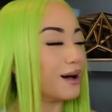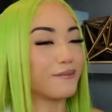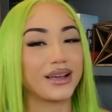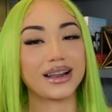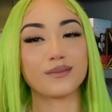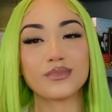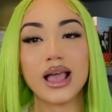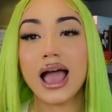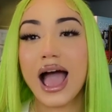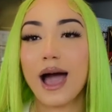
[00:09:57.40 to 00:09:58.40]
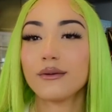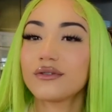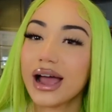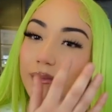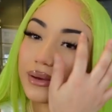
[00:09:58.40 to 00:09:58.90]
No, I'm kidding. I'm
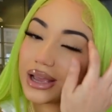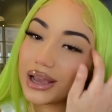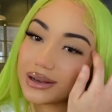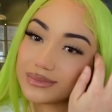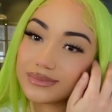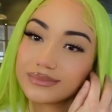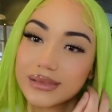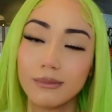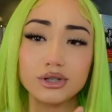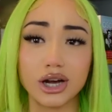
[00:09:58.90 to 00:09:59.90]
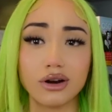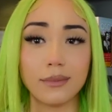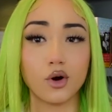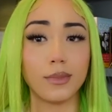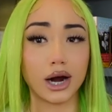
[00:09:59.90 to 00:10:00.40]
gonna try to grab
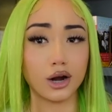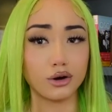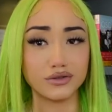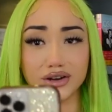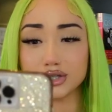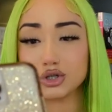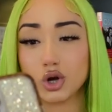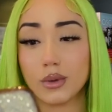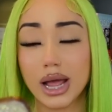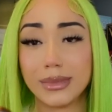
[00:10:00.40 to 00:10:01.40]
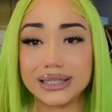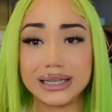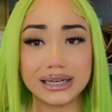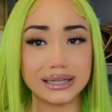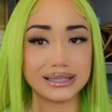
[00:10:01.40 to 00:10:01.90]
all my clothes. Fuck you talking about, and my
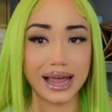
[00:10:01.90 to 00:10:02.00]
sneakers.